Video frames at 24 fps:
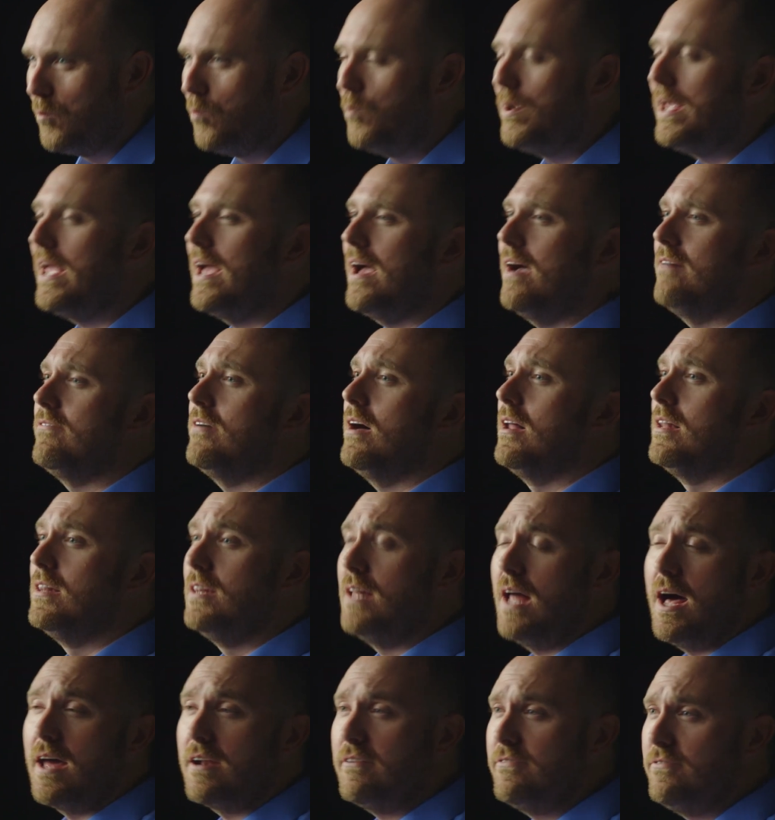We have a
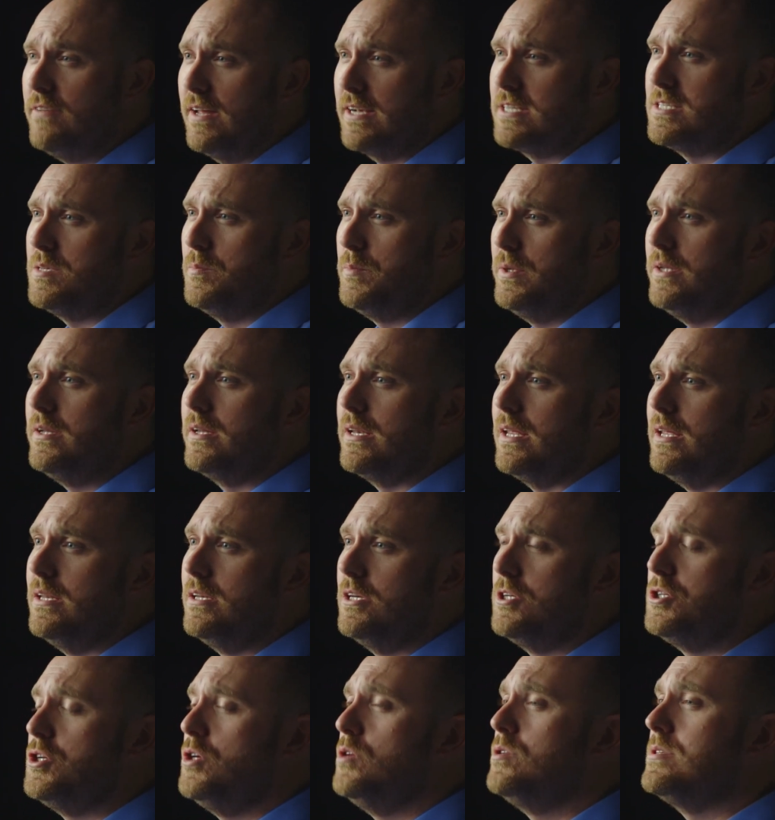lot of flexibility
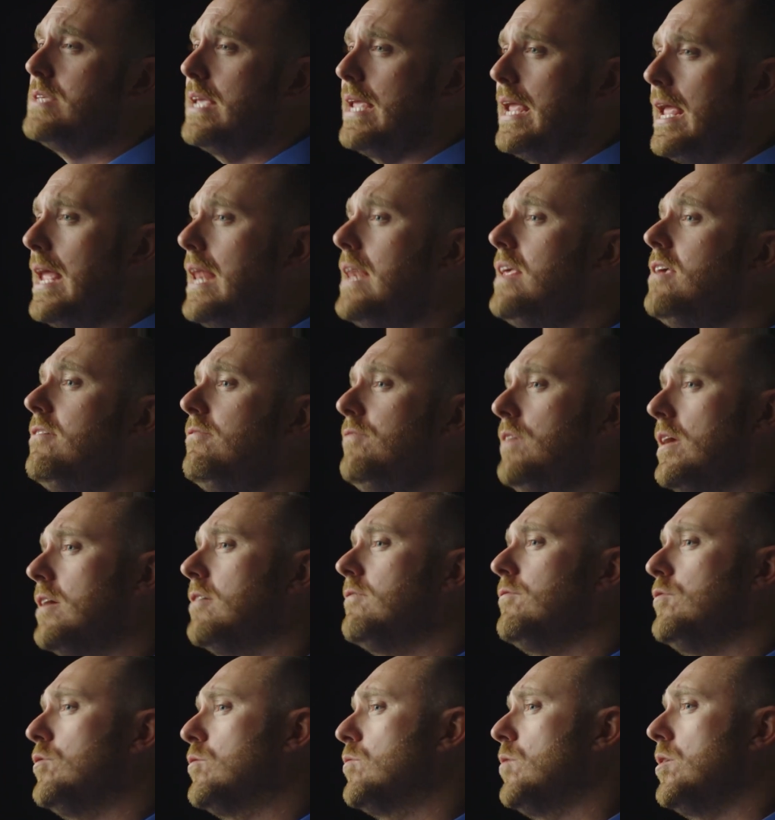to choose any
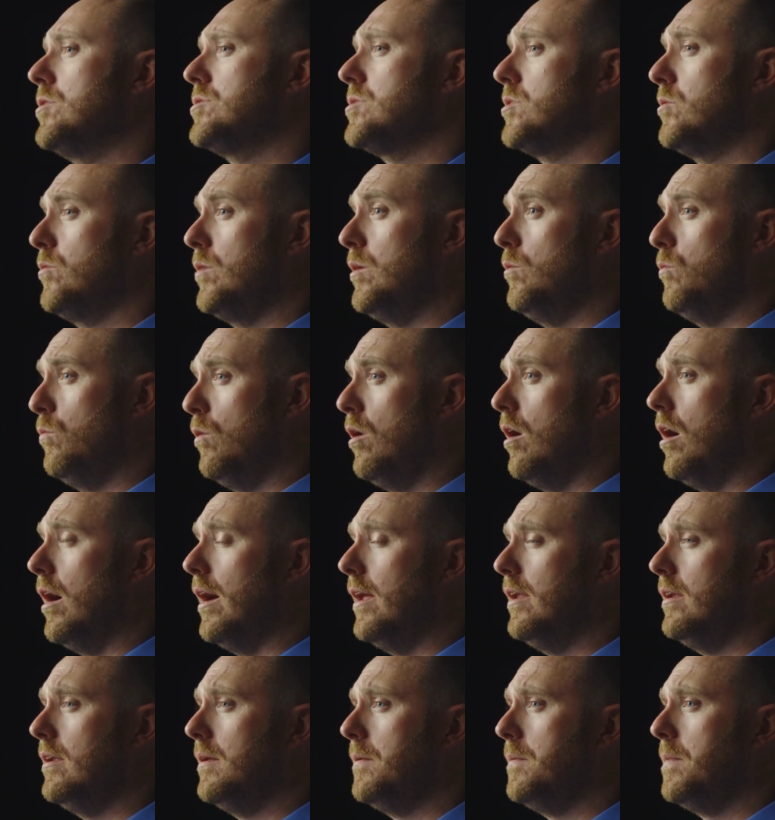air fuel ratio we
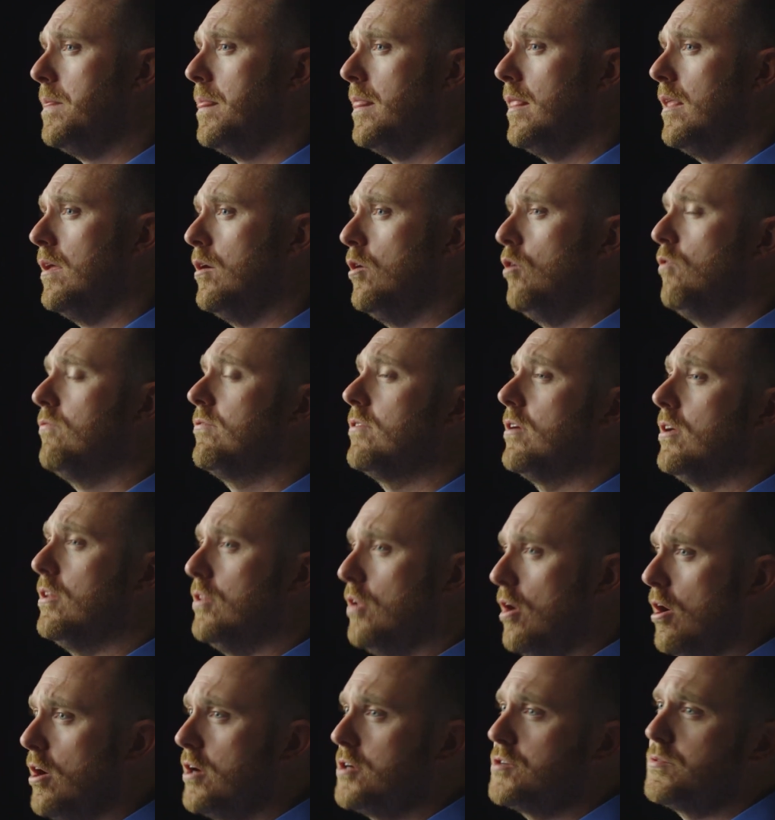want over a
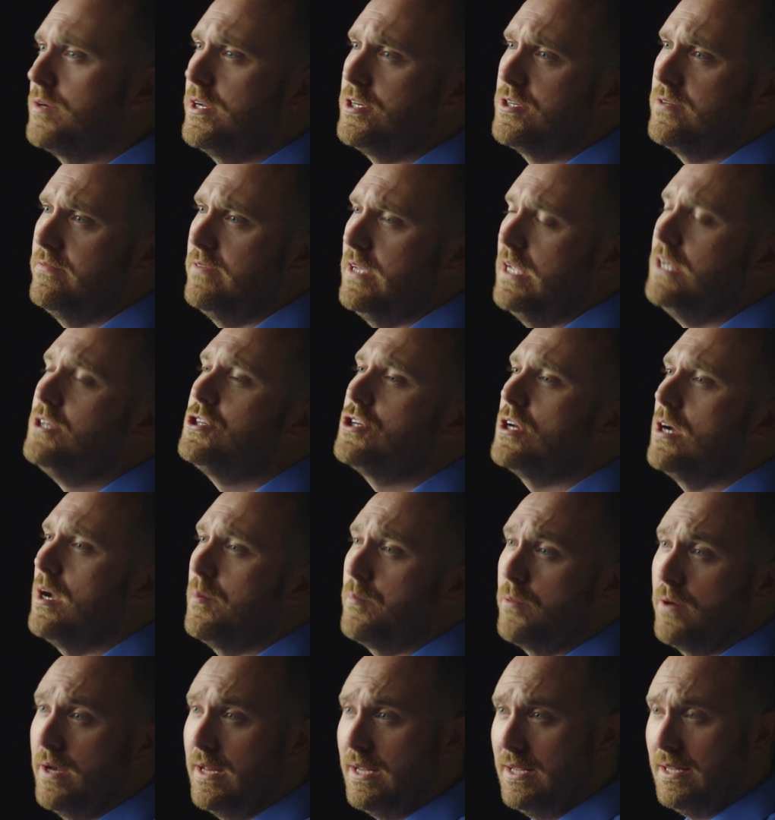large range of engine
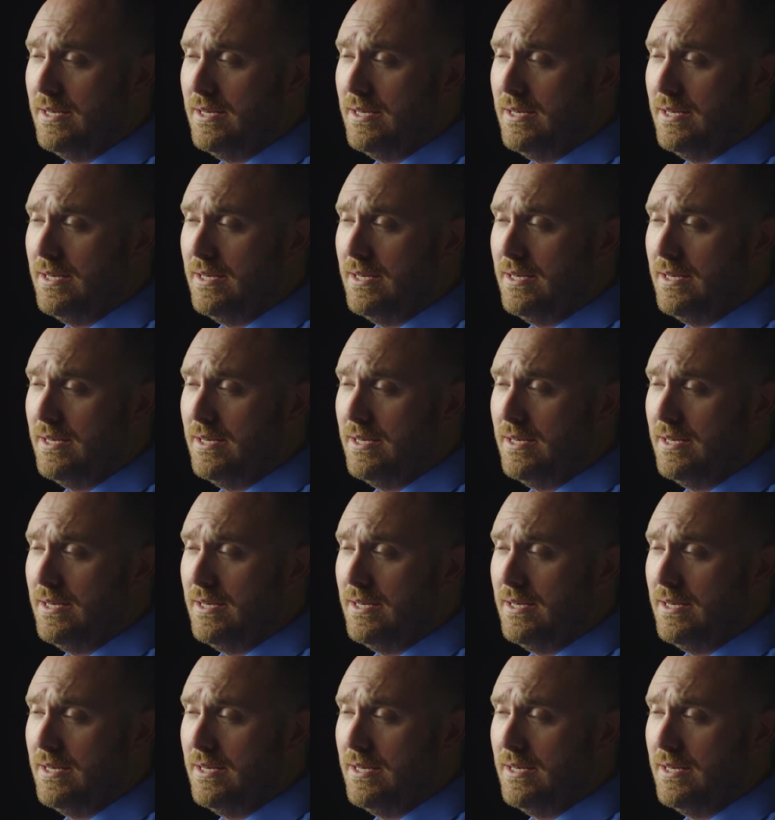operating